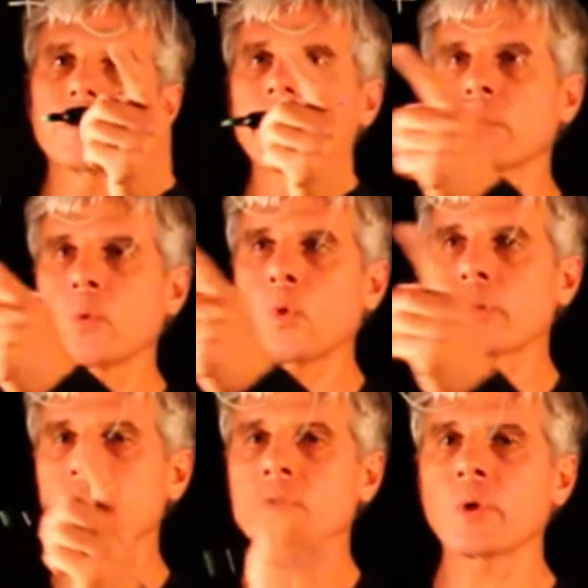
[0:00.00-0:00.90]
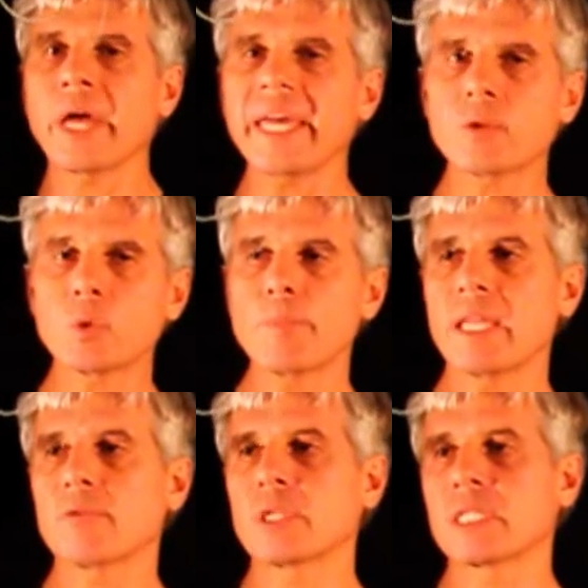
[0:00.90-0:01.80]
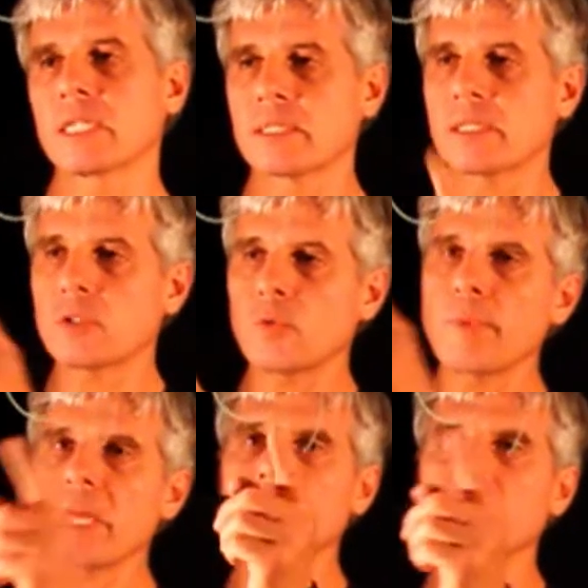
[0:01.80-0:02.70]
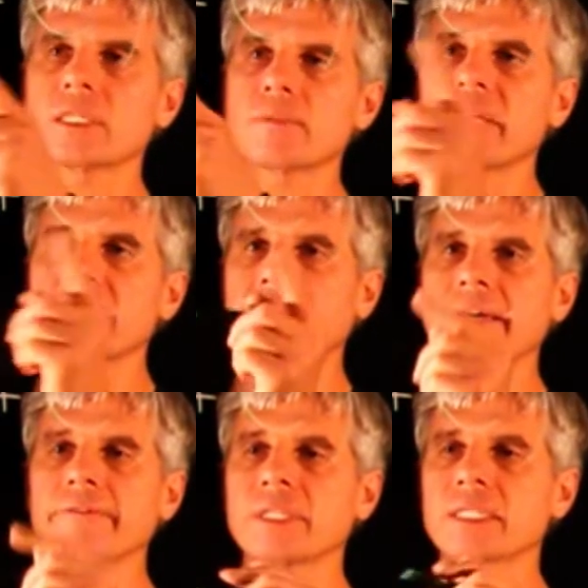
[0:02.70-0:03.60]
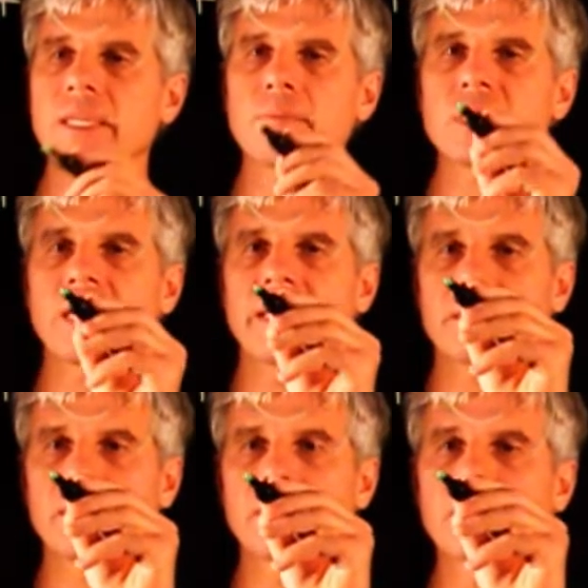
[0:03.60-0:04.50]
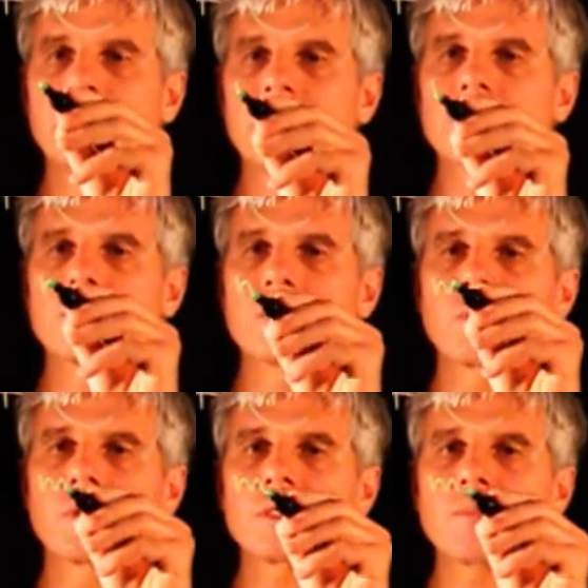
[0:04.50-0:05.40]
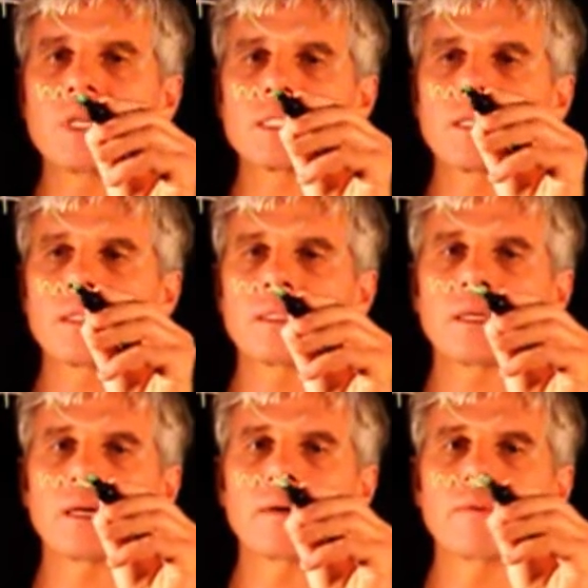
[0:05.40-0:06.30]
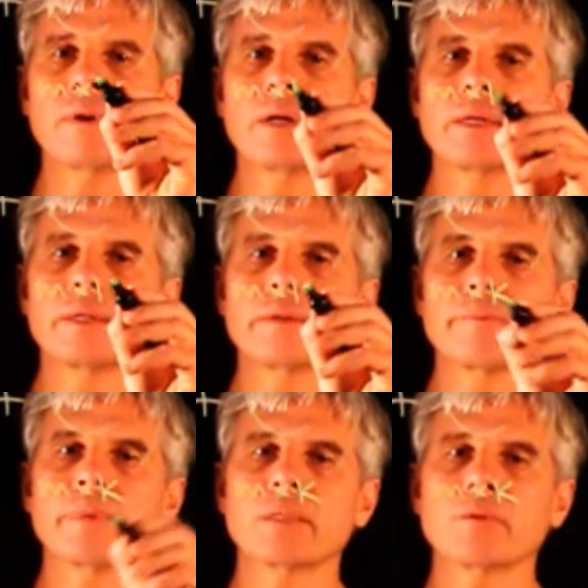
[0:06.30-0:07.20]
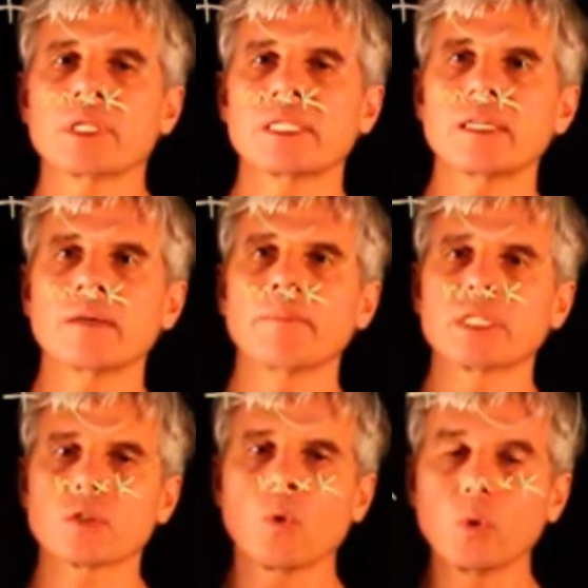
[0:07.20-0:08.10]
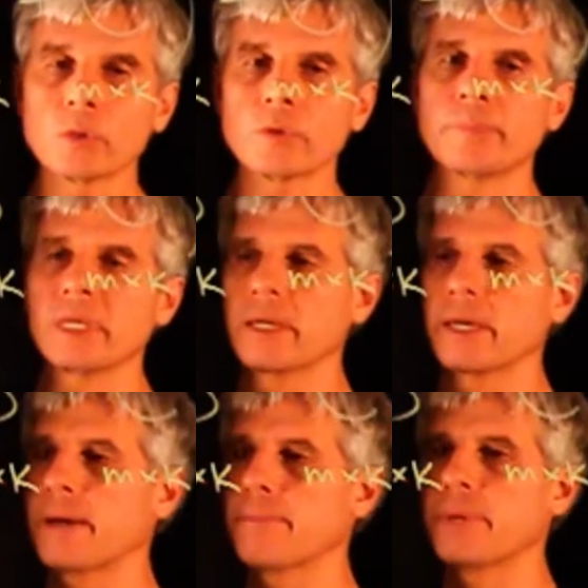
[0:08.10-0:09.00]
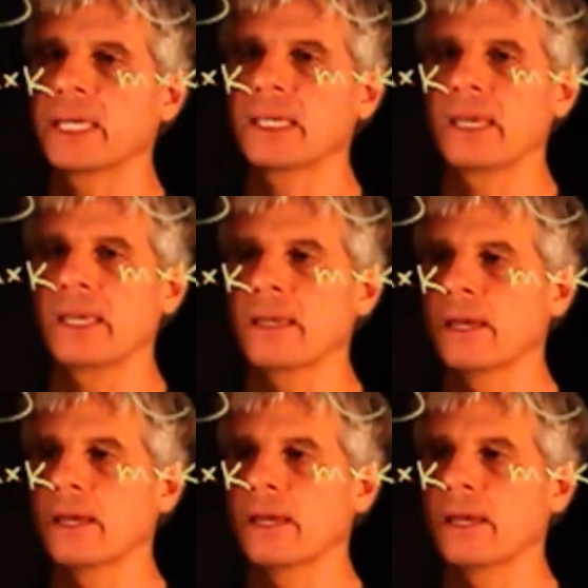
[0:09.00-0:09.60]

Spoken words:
in order to add two matrices, these two matrices must have the same size. So this means that matrix C must also be m by k.